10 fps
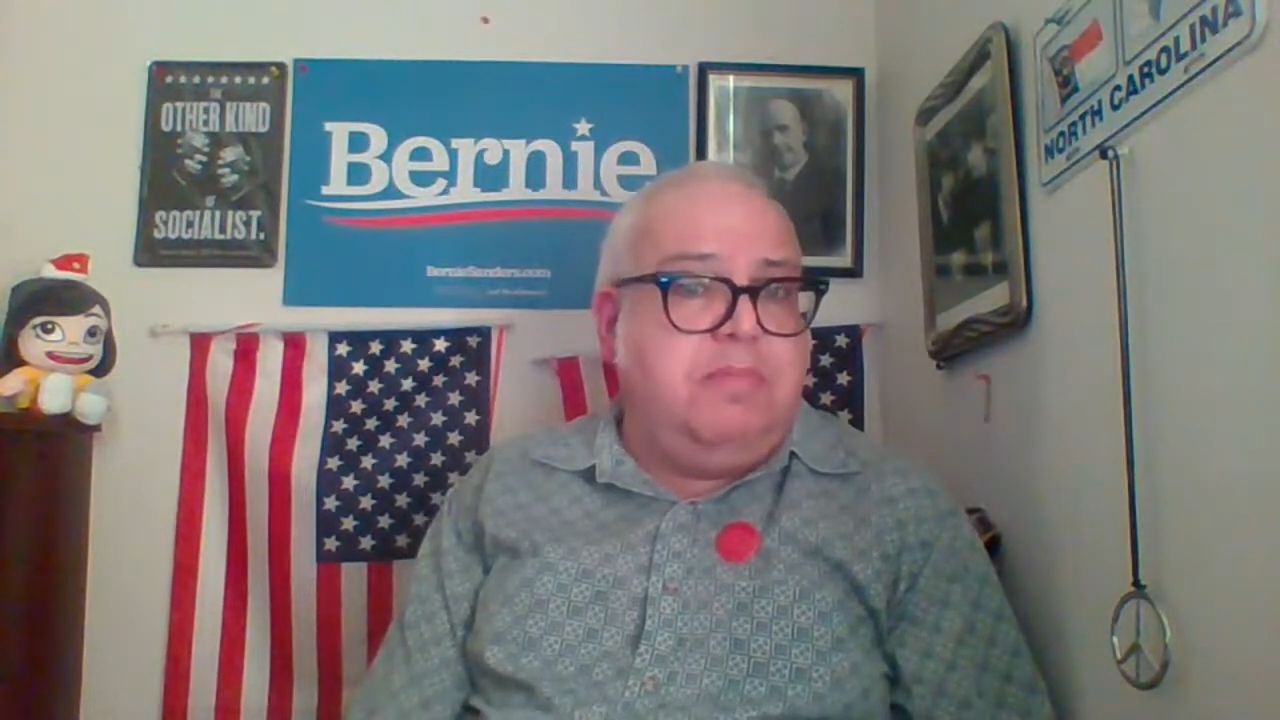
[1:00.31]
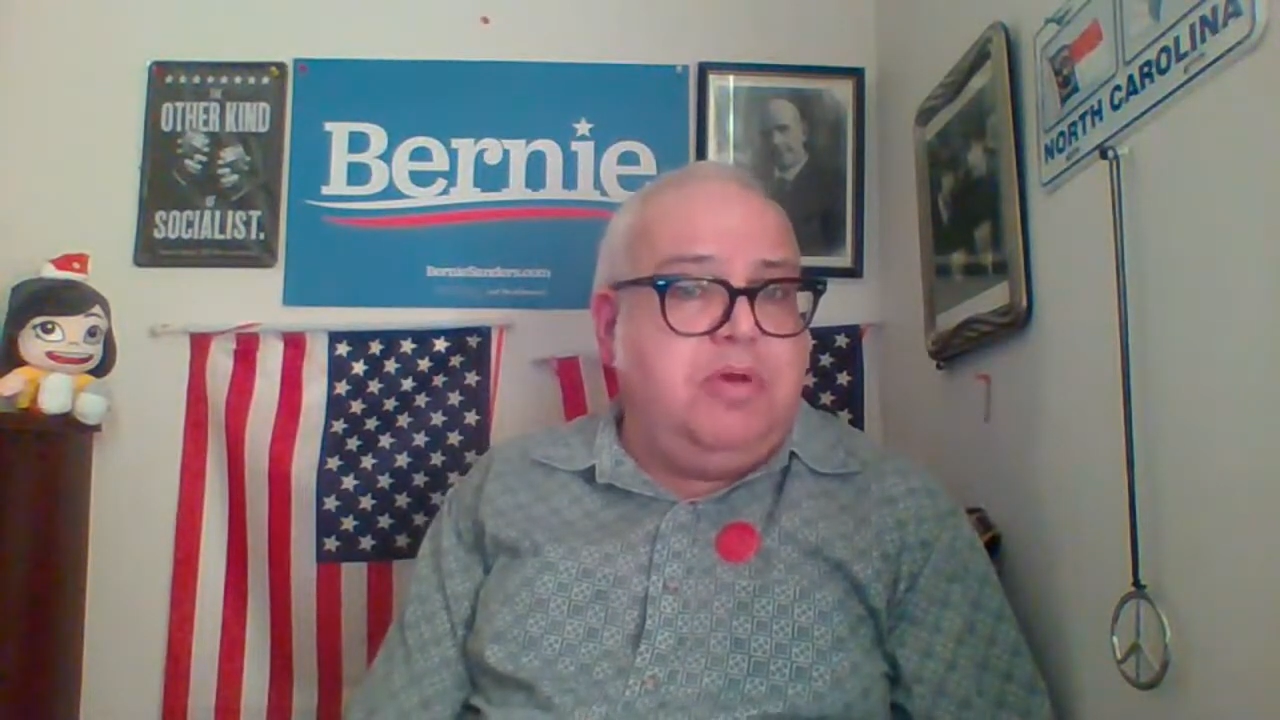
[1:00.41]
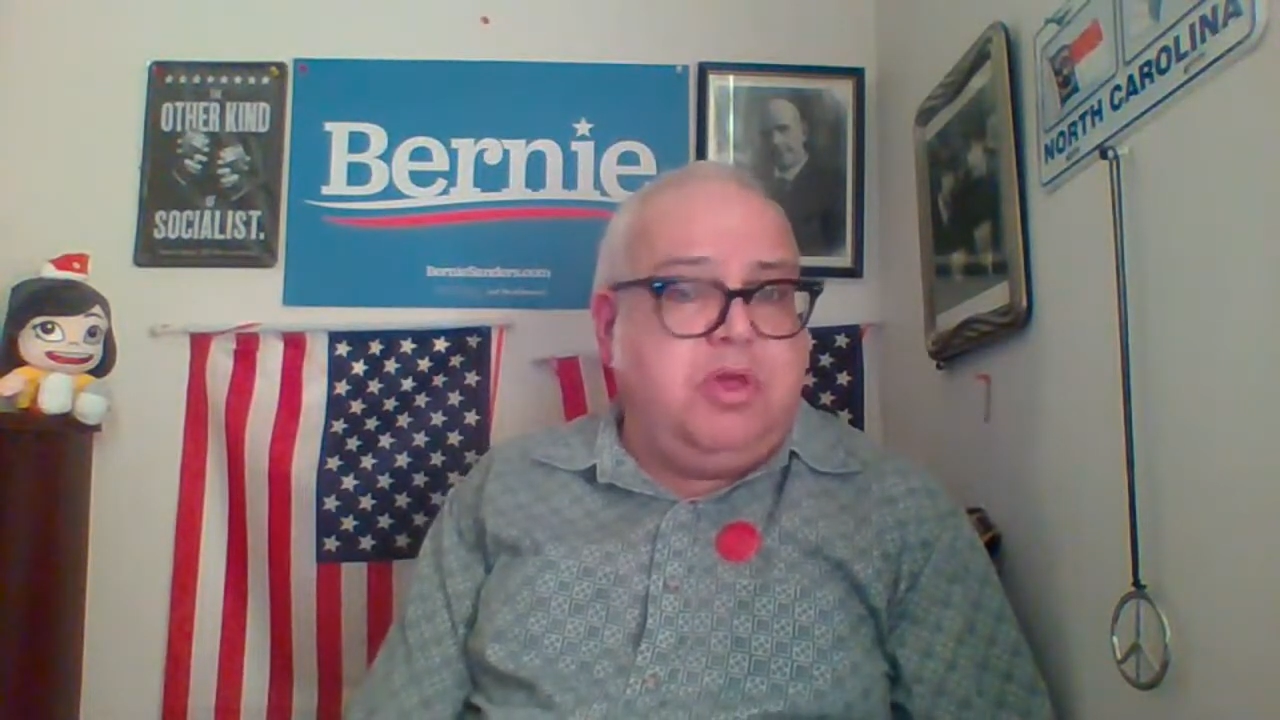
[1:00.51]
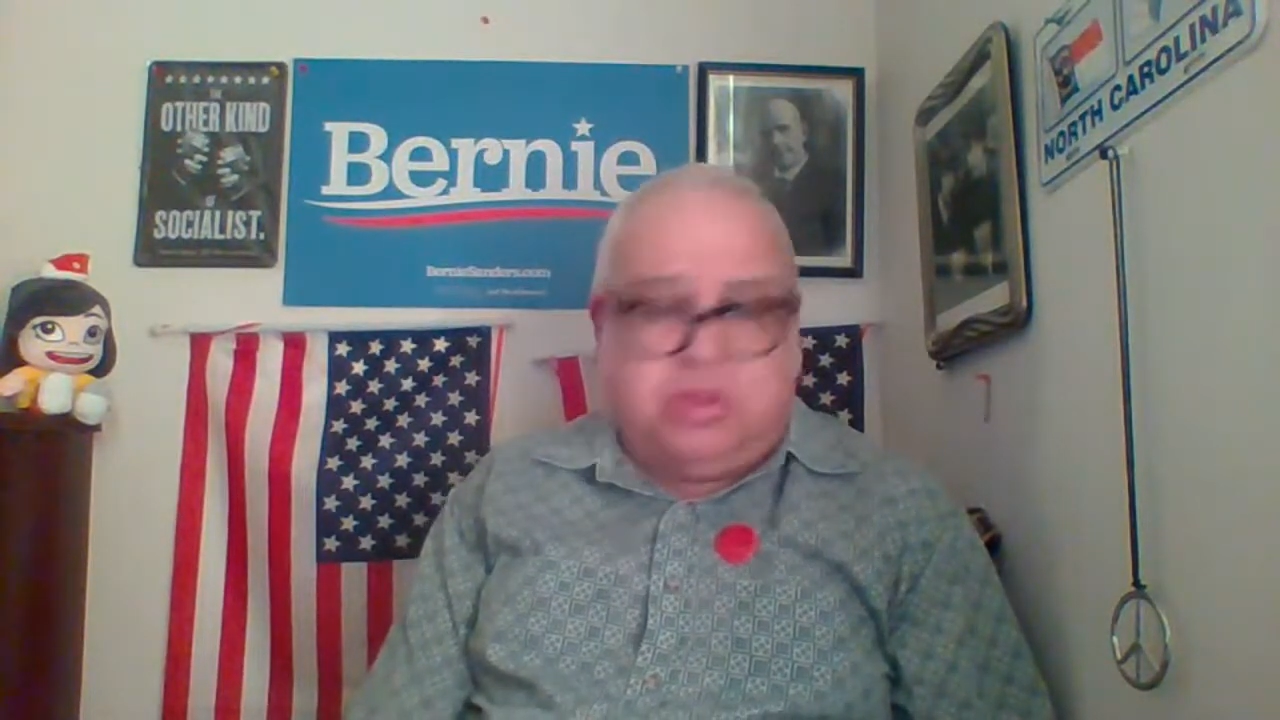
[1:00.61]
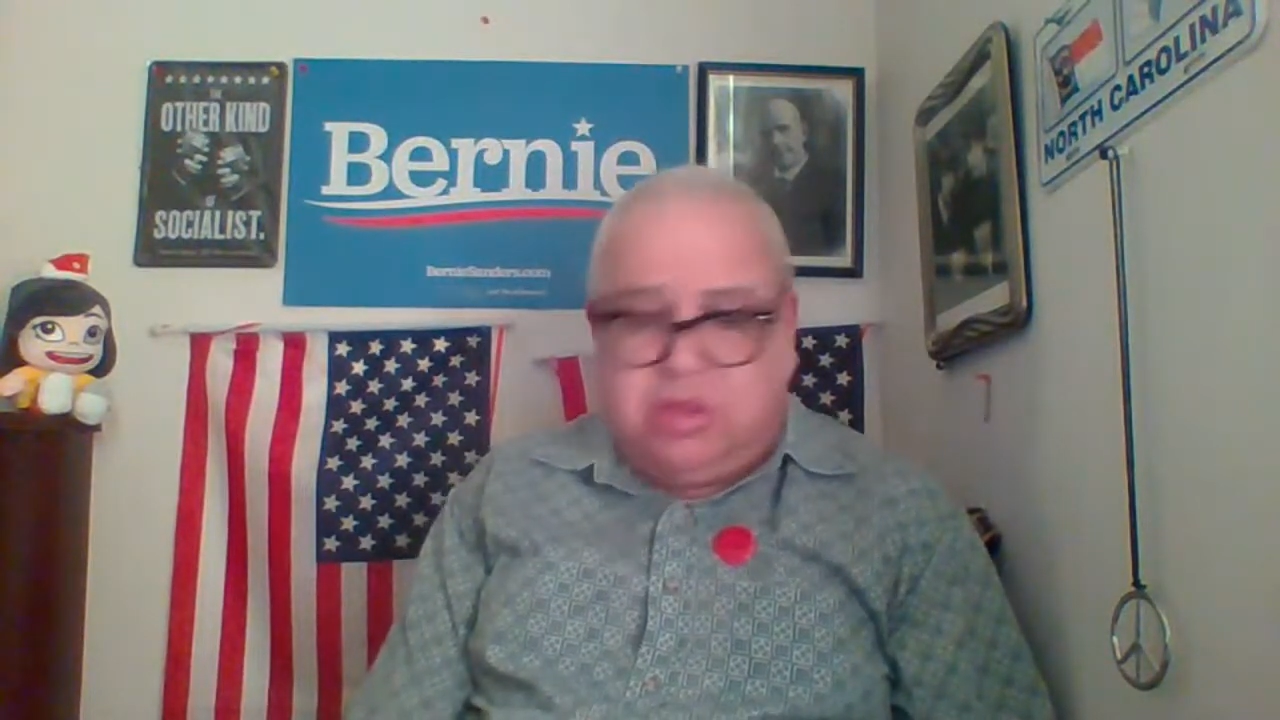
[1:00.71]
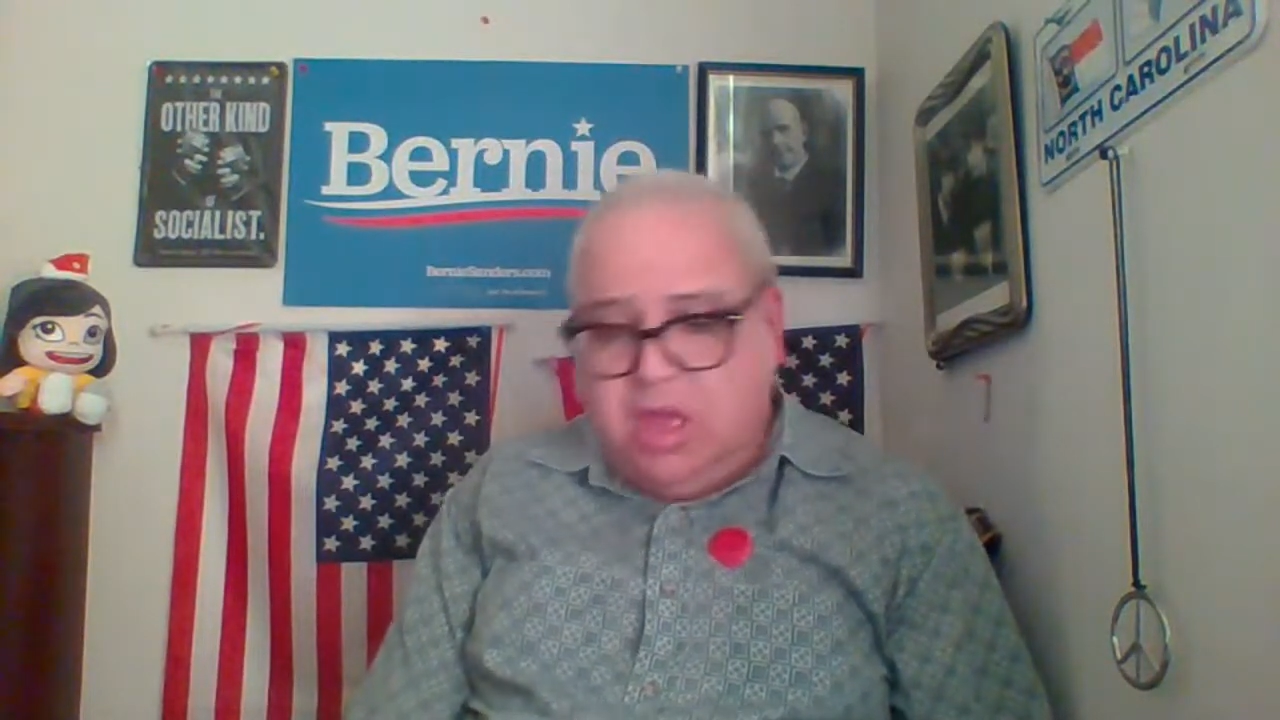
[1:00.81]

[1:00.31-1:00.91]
Bush,